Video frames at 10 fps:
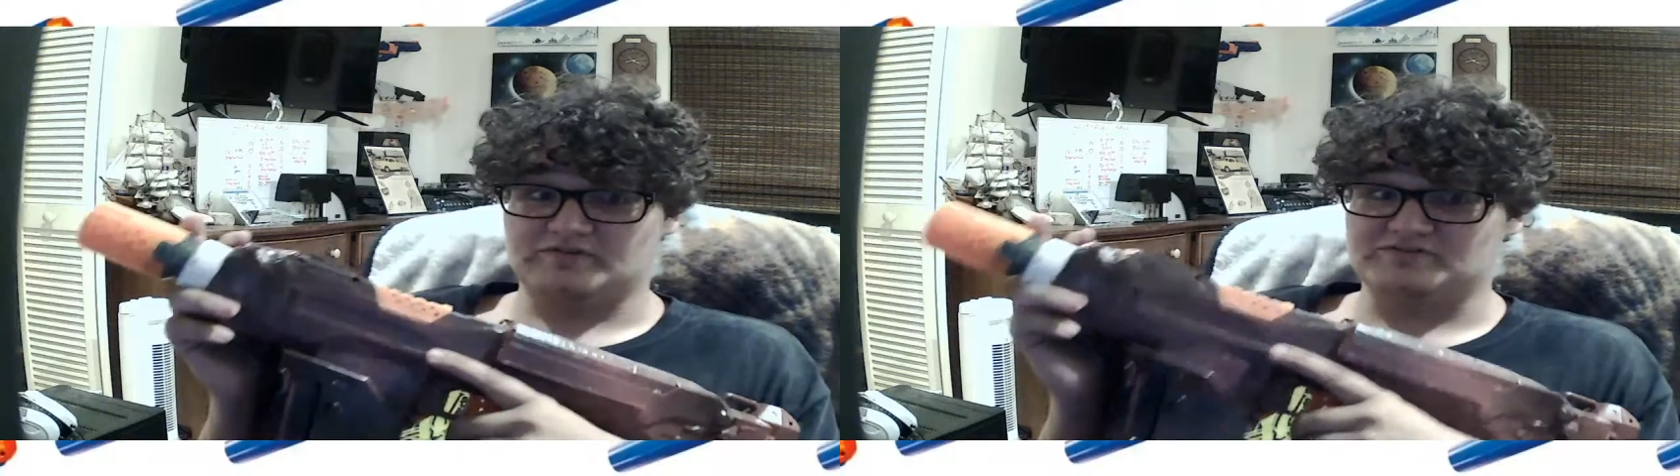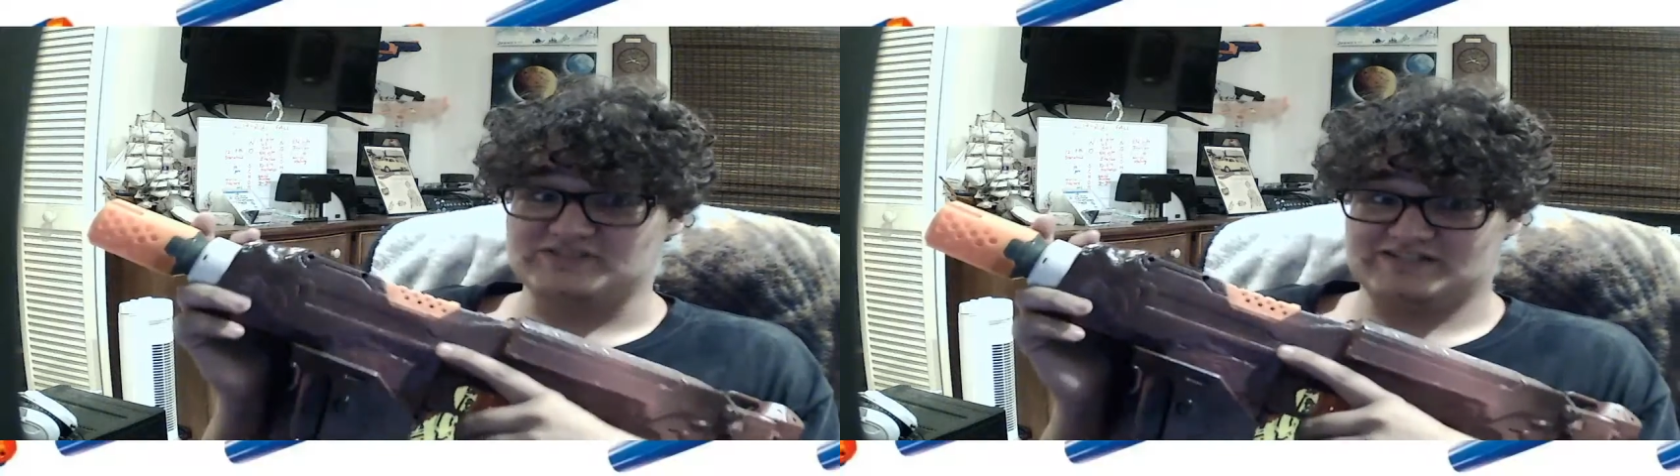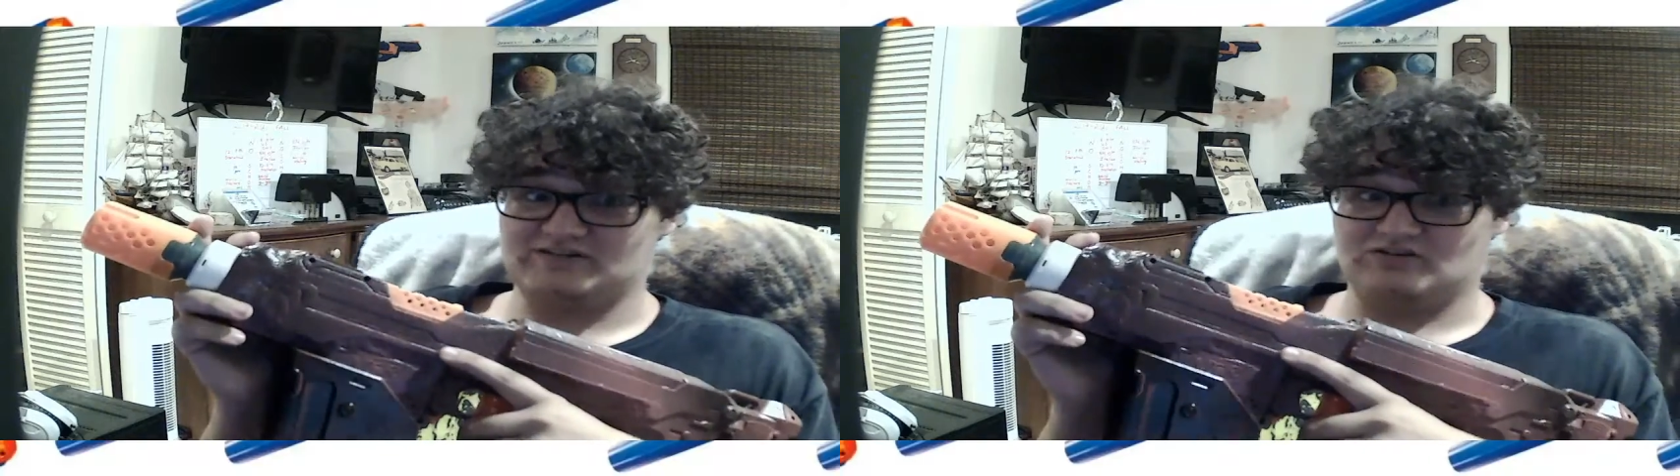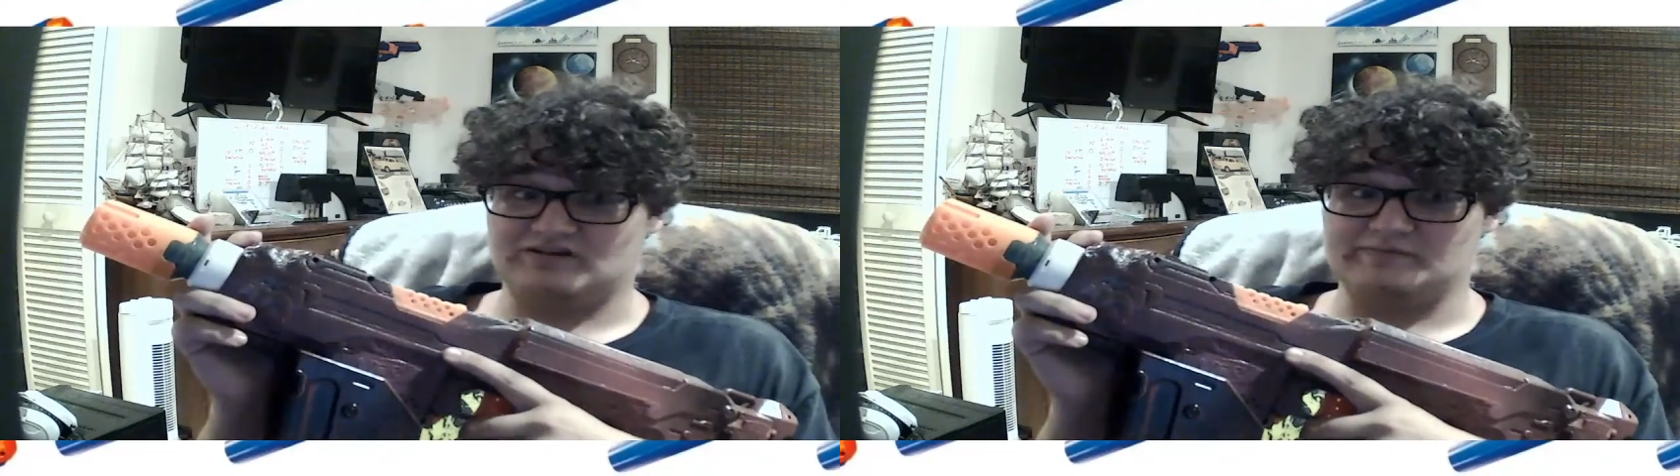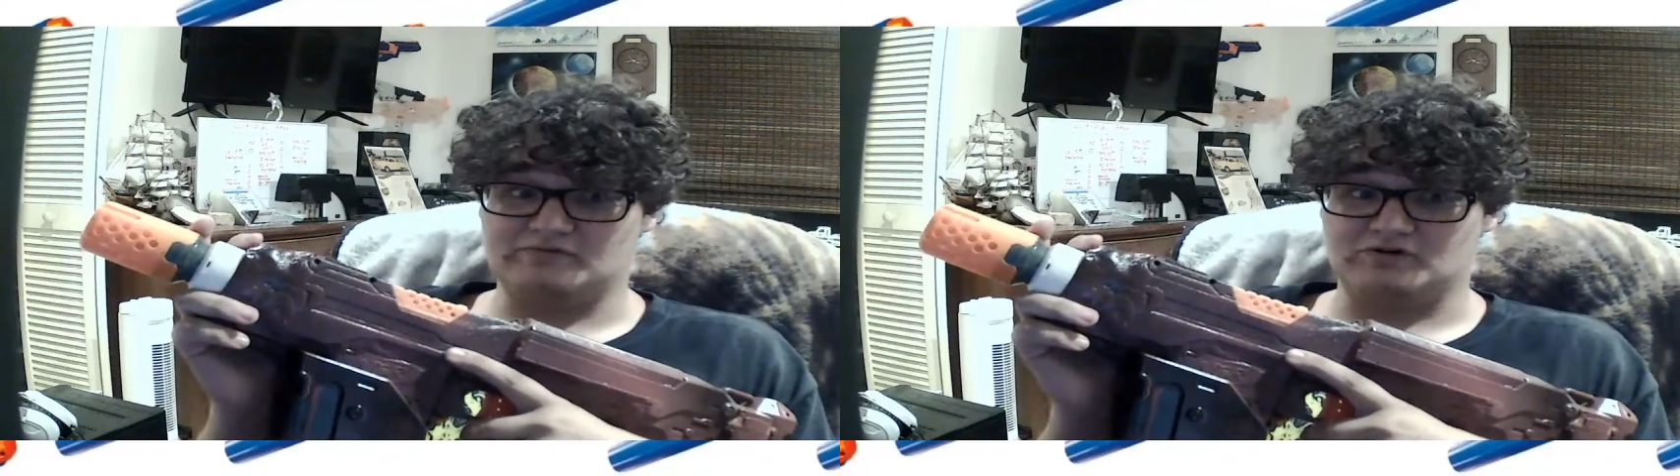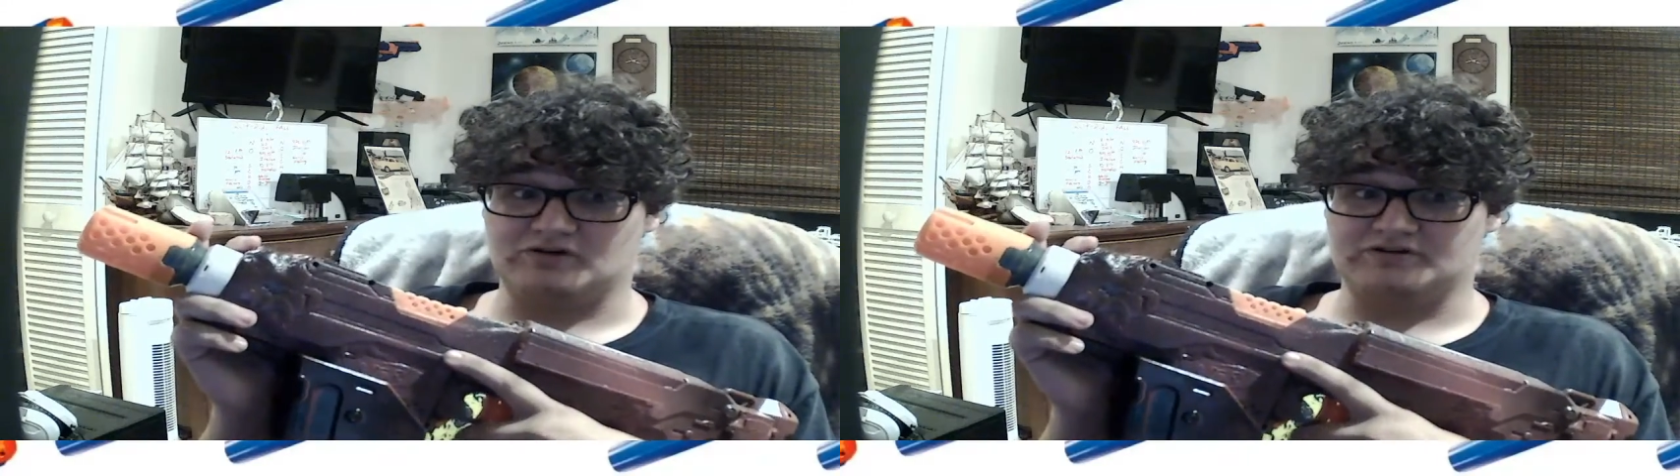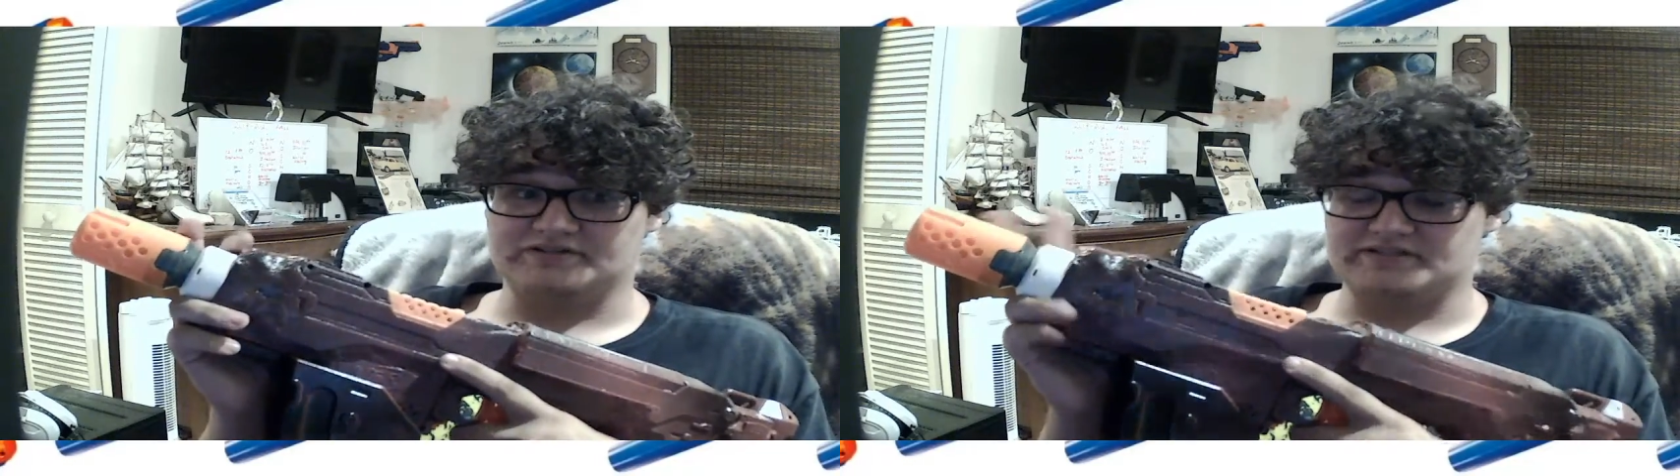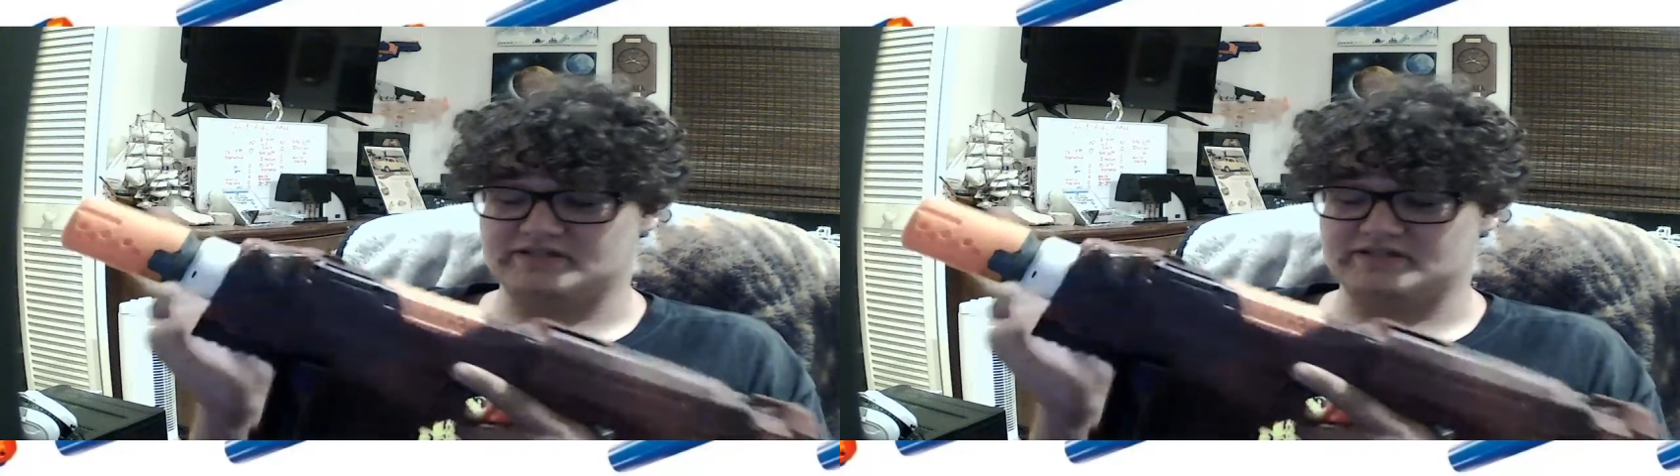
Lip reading: you've seen how long I've been working on this